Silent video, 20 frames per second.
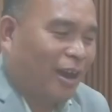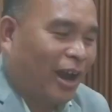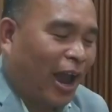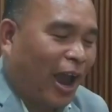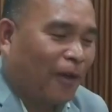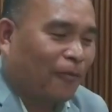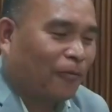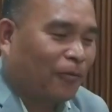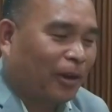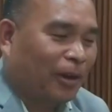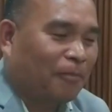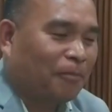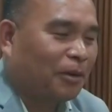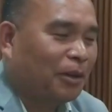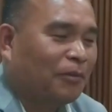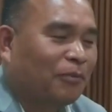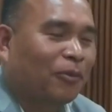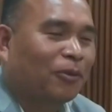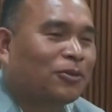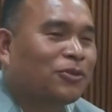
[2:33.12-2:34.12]
I have
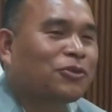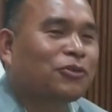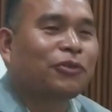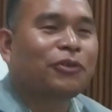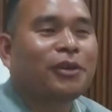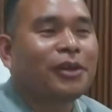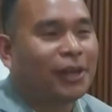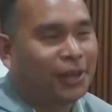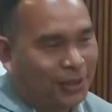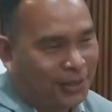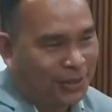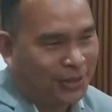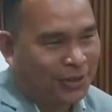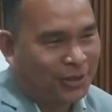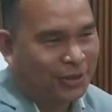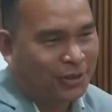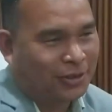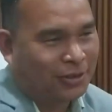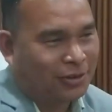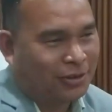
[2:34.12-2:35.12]
campaigned for three
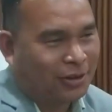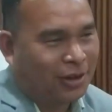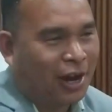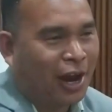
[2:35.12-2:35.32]
days.